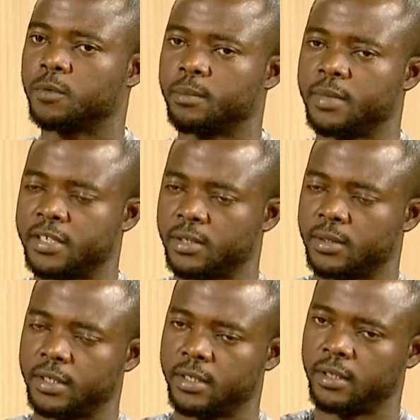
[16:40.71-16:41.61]
based on
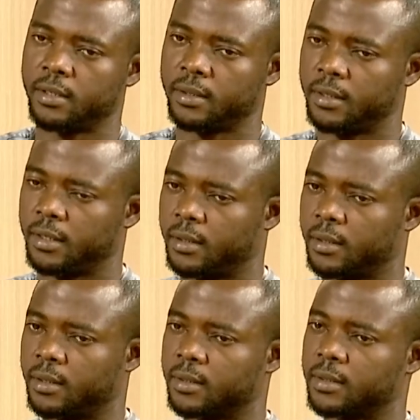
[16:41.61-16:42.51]
the
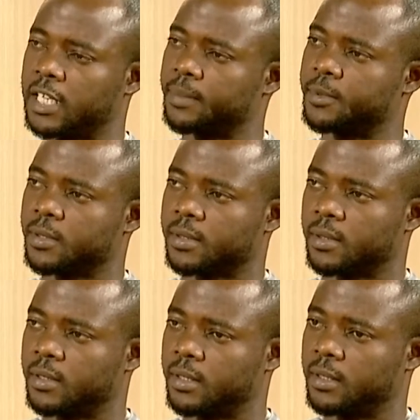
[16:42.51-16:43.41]

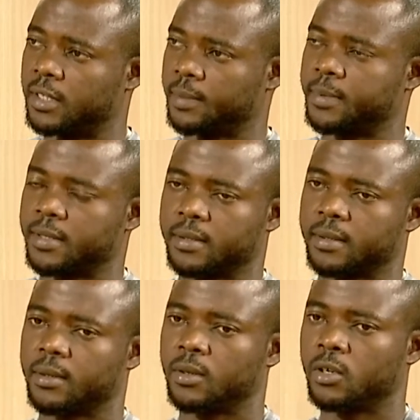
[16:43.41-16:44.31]
depth
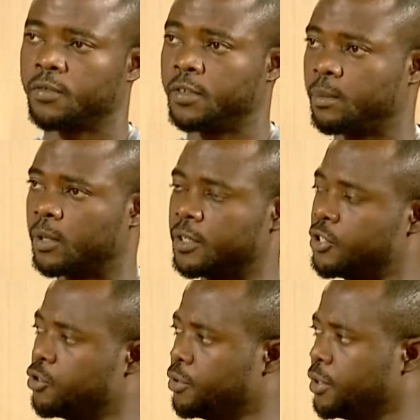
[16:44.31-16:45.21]
of the burn
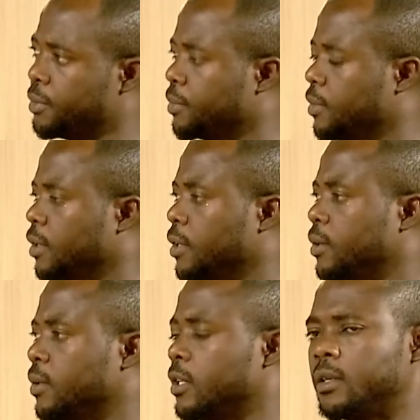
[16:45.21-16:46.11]
injury. You know,
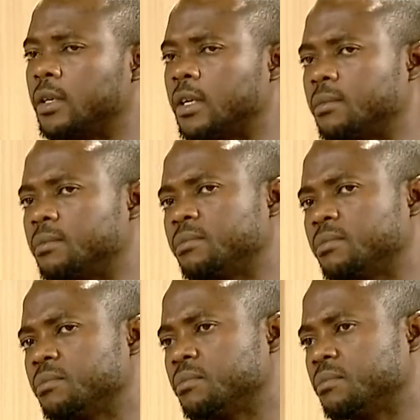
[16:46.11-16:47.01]

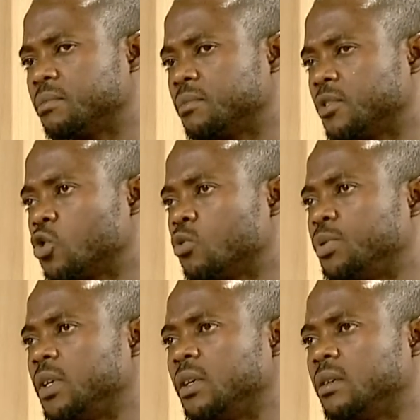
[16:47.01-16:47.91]
it could
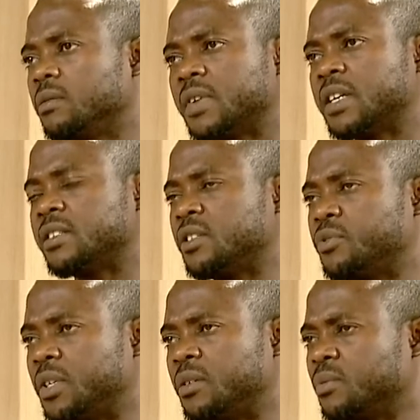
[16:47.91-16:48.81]
be first
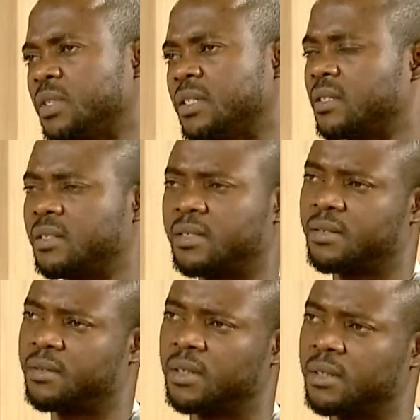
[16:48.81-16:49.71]
degree, which is
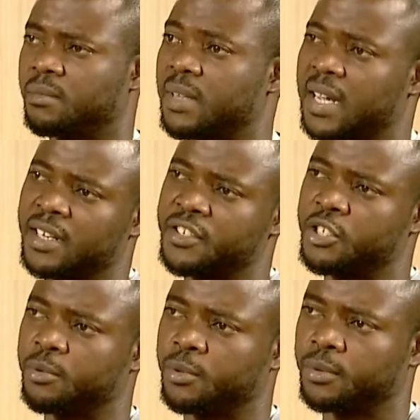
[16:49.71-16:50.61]

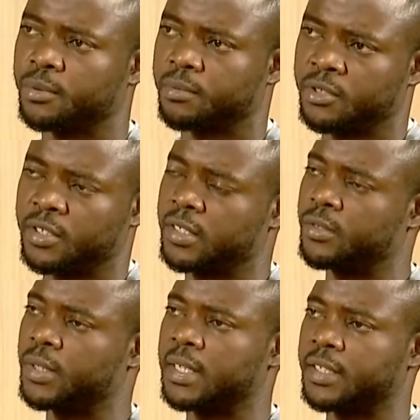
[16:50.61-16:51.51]
negligible. You just see
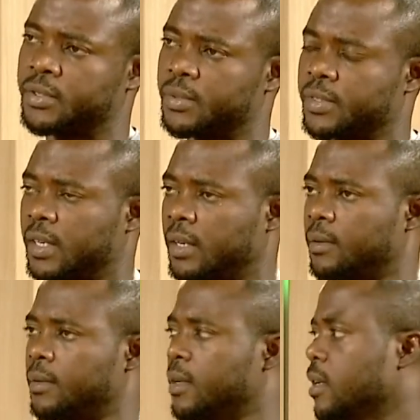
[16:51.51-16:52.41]
redness in your skin.
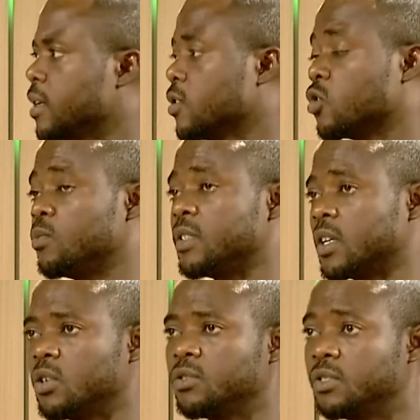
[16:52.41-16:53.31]
It could be
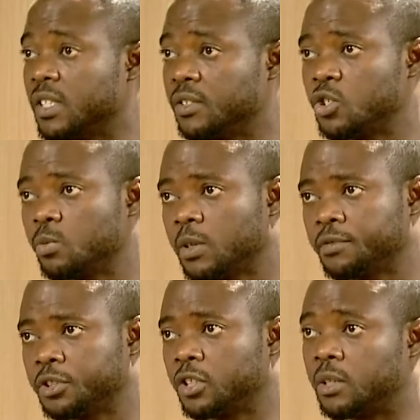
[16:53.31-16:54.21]
second degree
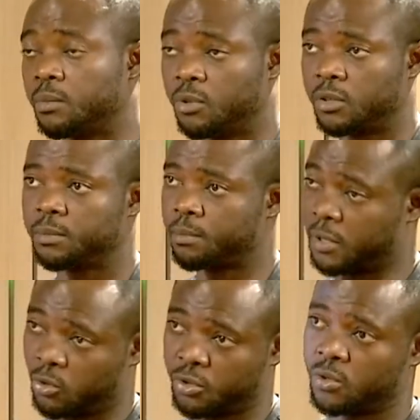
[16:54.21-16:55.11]
superficial burn,
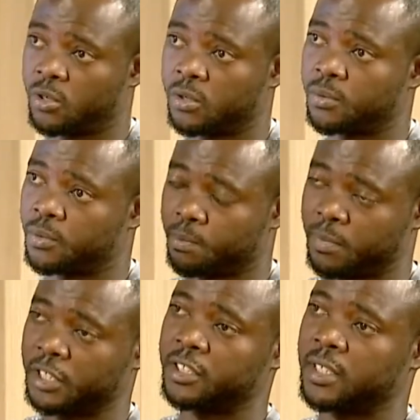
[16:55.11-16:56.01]
what's called
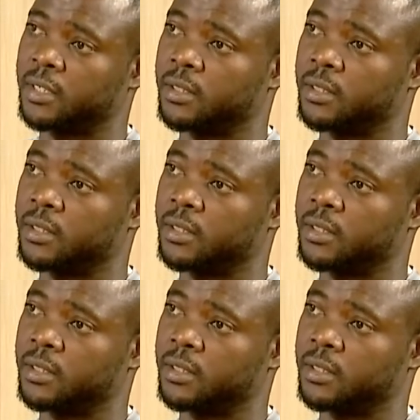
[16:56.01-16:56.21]
partial